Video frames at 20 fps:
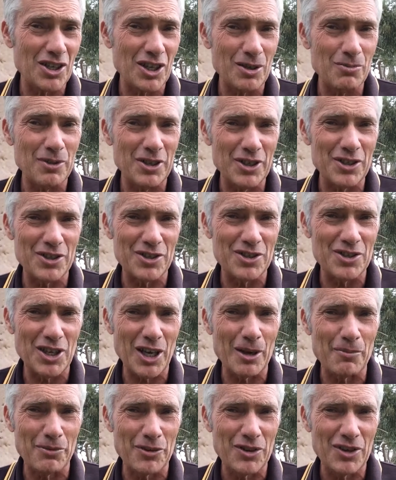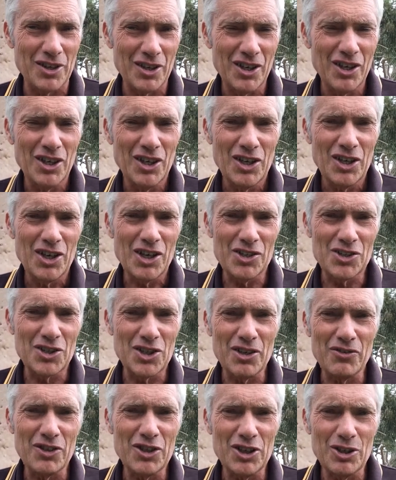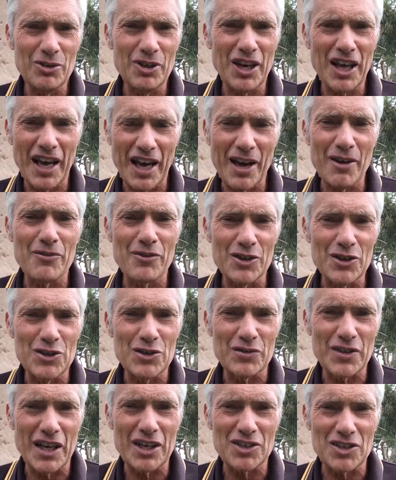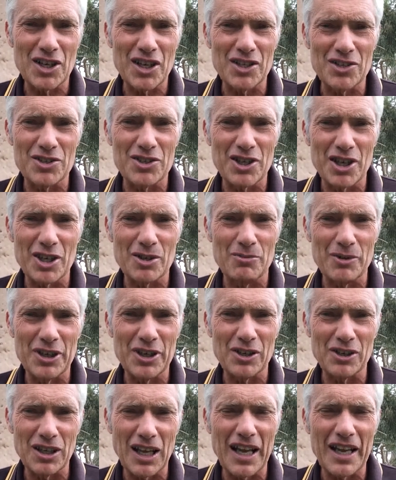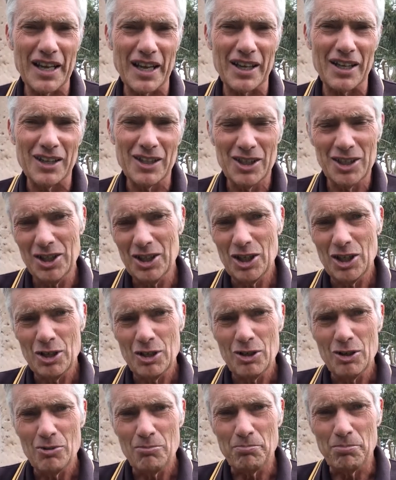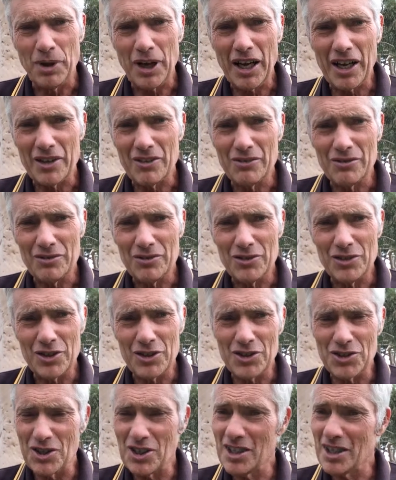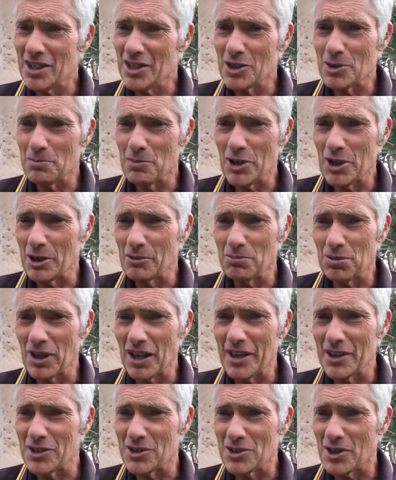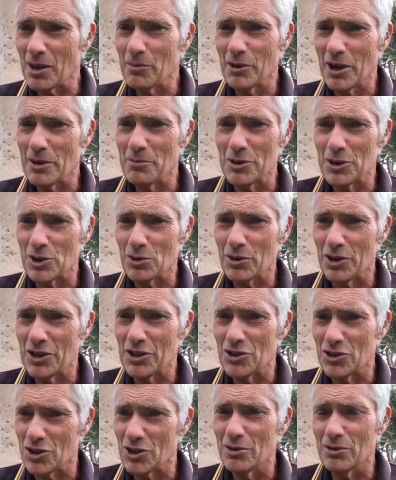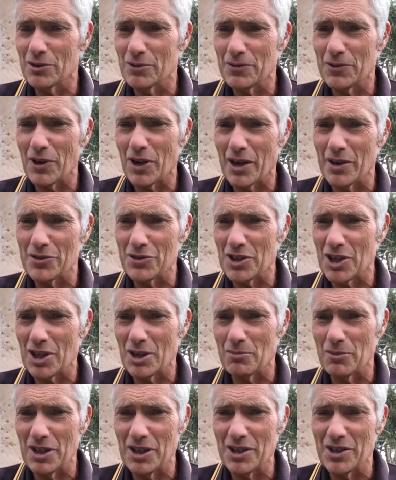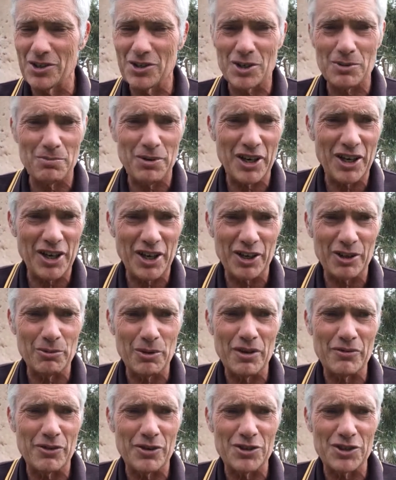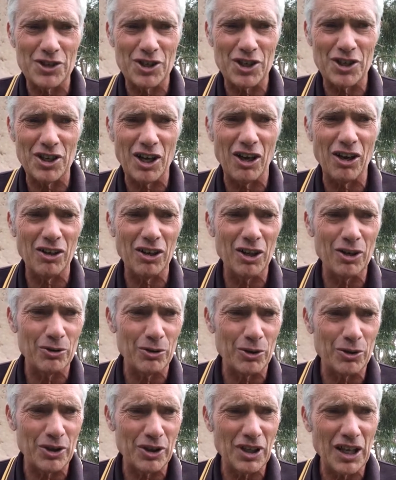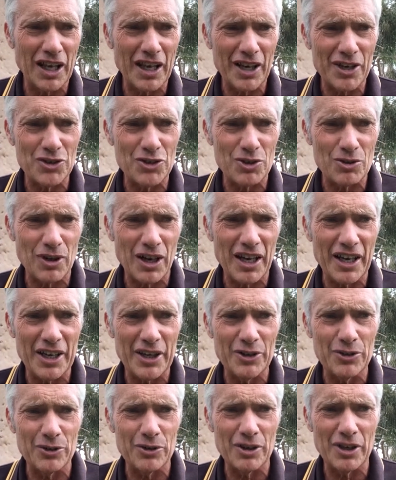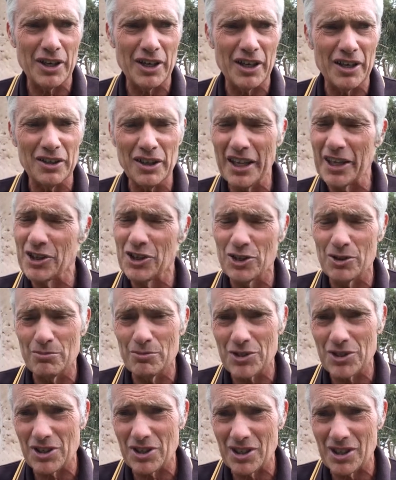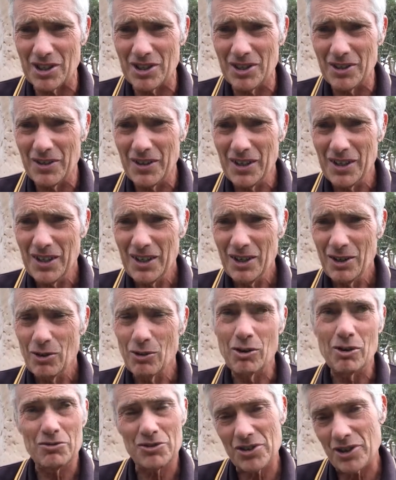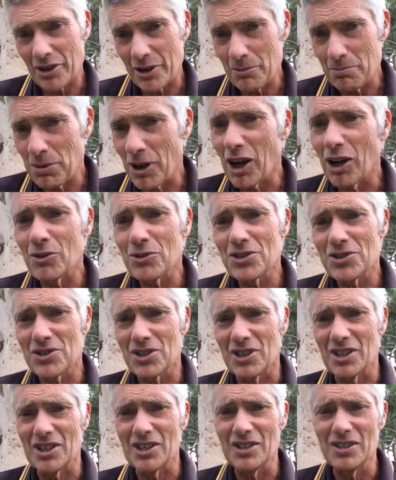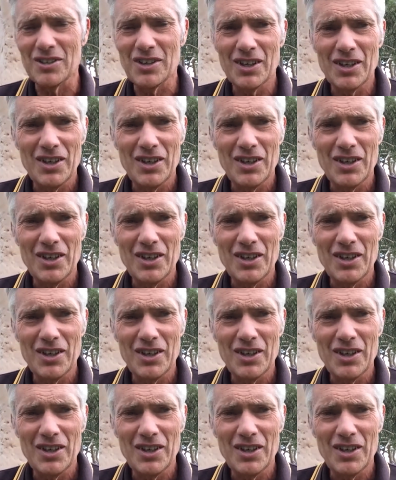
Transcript: centimetres depth, is giving you an average of that 10 centimetre layer. But the seed is being placed somewhere between 2 and 5 centimetres, depending on whether it's canola or a large grain or a legume seed, or sorry, a pulse seed.